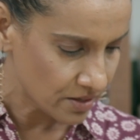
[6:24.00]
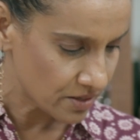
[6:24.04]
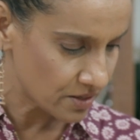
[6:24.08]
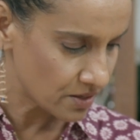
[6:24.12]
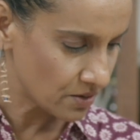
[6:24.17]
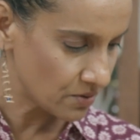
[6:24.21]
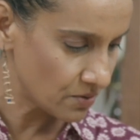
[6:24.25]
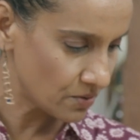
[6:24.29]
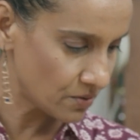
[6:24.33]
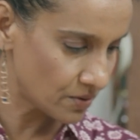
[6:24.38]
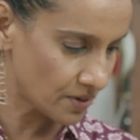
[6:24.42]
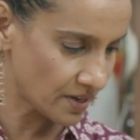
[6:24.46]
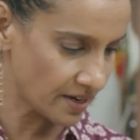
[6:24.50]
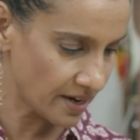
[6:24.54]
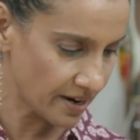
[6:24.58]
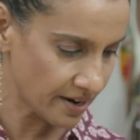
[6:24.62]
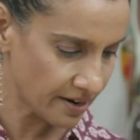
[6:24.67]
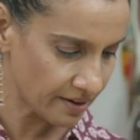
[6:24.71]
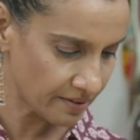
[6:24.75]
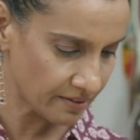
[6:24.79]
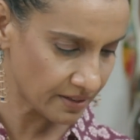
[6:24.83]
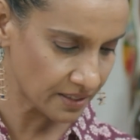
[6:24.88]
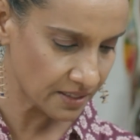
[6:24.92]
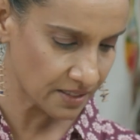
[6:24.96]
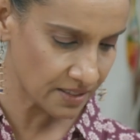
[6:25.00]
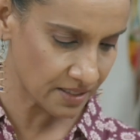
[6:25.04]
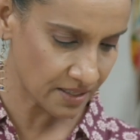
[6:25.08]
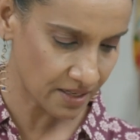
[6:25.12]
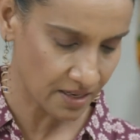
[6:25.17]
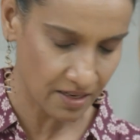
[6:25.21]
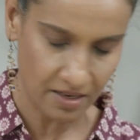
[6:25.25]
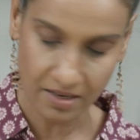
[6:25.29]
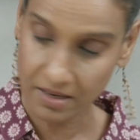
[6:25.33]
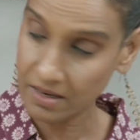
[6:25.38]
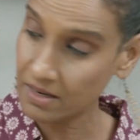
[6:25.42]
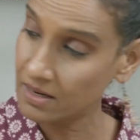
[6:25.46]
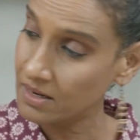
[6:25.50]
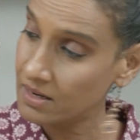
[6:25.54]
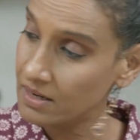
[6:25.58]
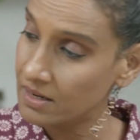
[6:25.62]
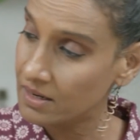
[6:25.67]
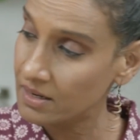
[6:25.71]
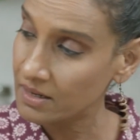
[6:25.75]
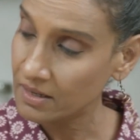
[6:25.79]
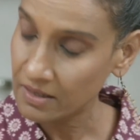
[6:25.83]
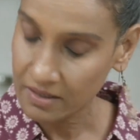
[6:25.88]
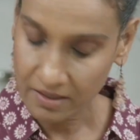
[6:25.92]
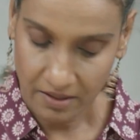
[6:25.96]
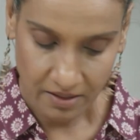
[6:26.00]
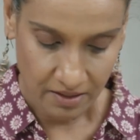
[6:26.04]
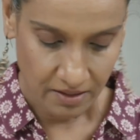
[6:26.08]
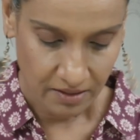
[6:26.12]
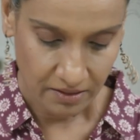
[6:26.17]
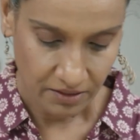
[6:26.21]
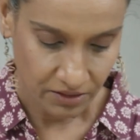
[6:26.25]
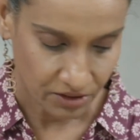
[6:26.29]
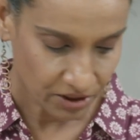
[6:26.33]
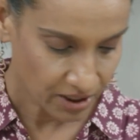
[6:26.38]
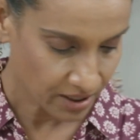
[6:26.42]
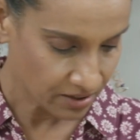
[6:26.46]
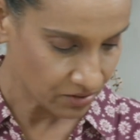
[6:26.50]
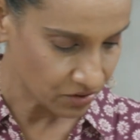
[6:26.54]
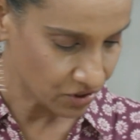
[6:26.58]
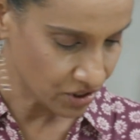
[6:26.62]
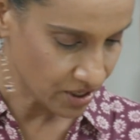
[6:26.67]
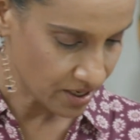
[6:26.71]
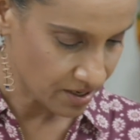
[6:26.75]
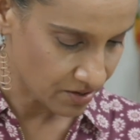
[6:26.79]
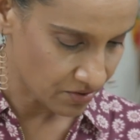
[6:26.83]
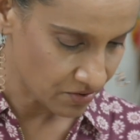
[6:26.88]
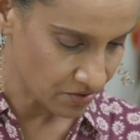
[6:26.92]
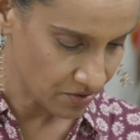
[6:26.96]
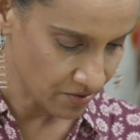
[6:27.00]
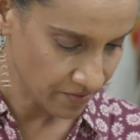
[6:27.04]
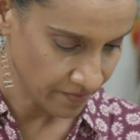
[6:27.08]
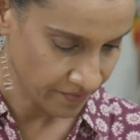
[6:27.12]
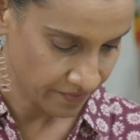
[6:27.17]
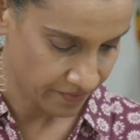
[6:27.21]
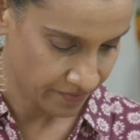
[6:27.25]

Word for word: So carrots, Chow, chow.